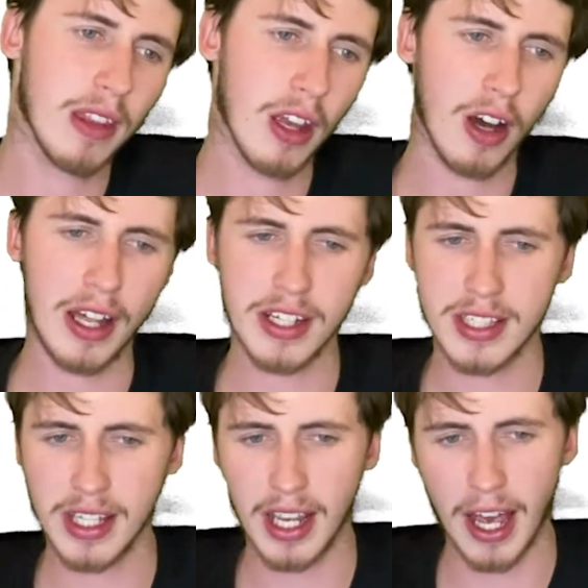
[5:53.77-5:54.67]
I just
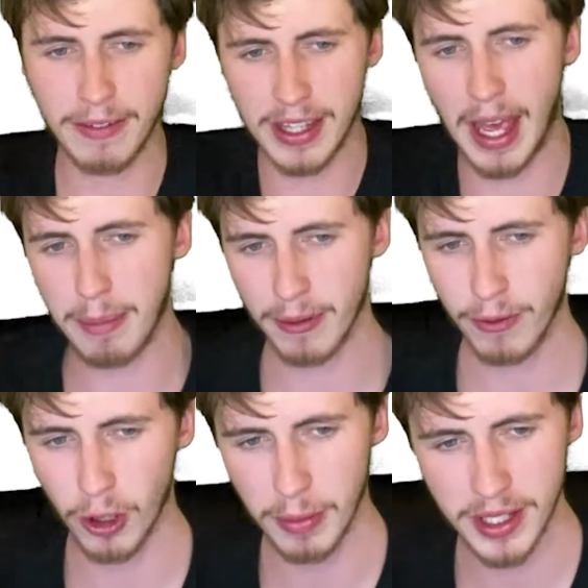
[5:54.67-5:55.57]
think after that
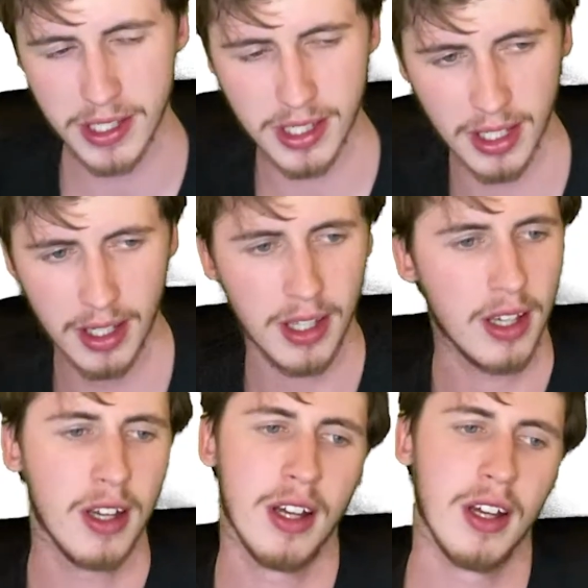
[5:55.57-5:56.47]
performance,
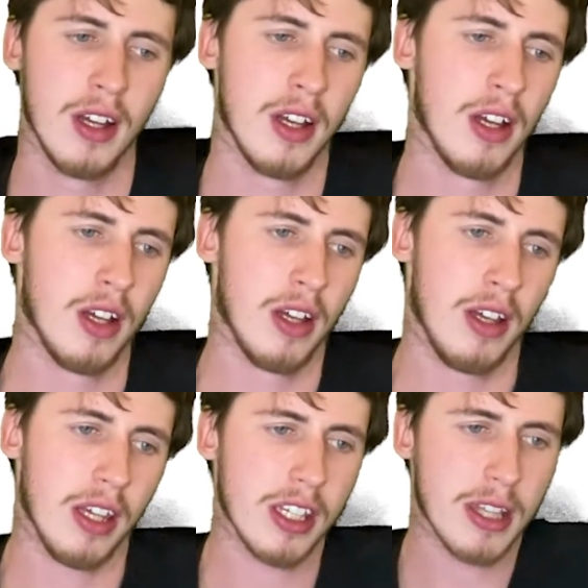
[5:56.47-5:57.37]

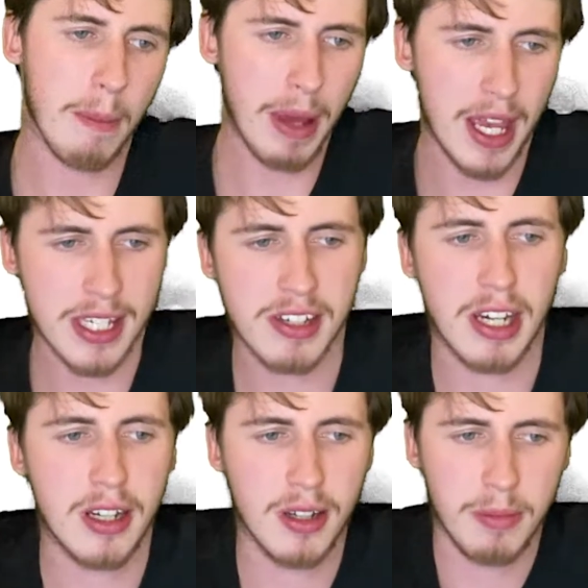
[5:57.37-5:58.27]
he's the best
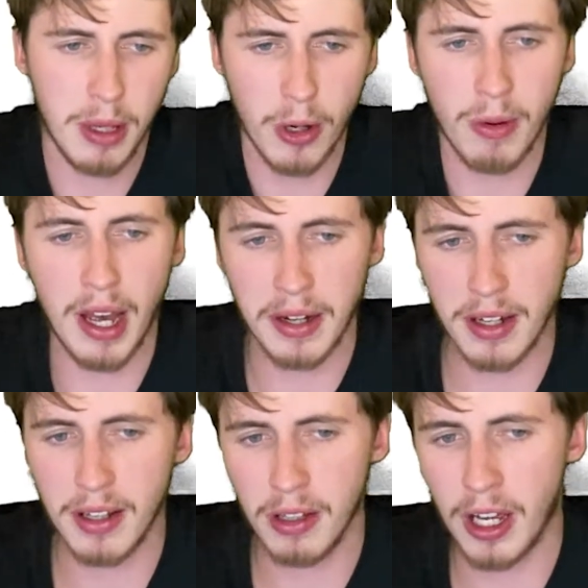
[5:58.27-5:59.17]
middleweight
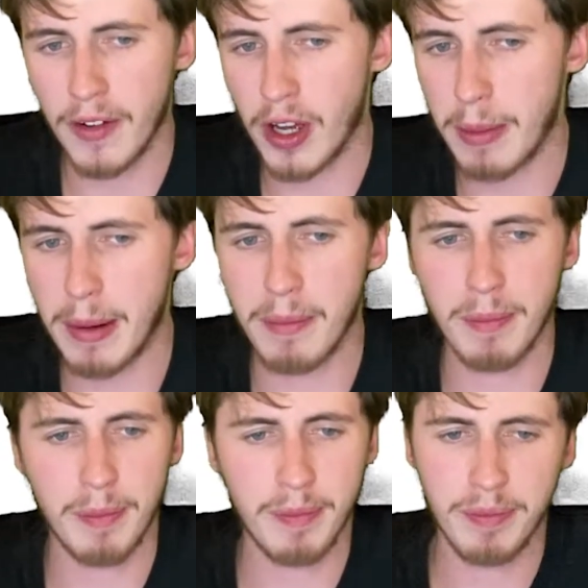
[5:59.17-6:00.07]
alive. I mean,
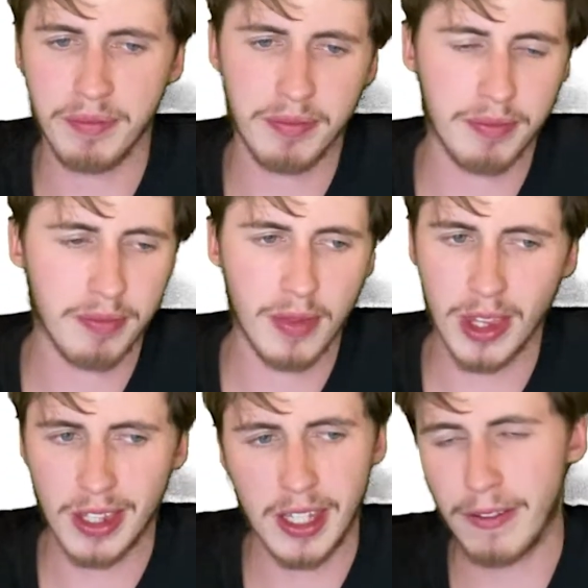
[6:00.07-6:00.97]

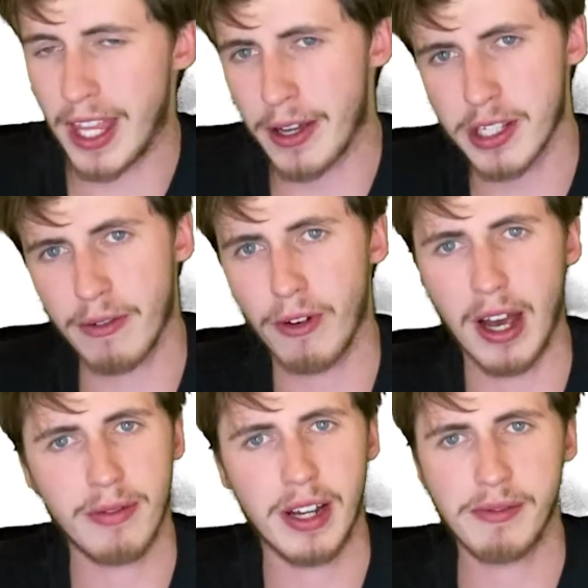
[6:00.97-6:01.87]
if that was a
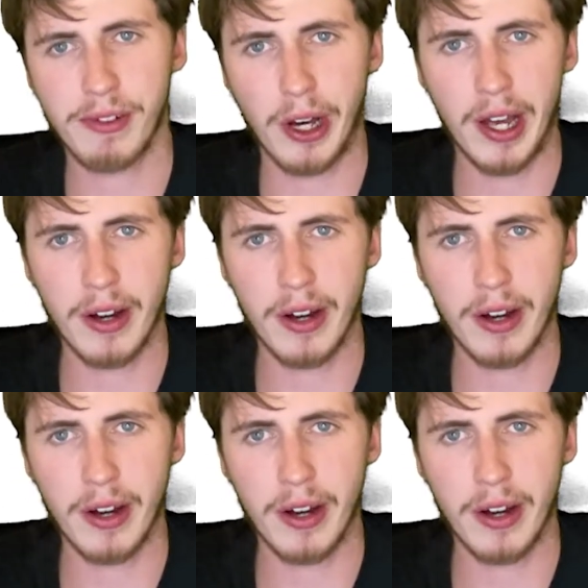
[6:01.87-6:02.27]
5-round fight,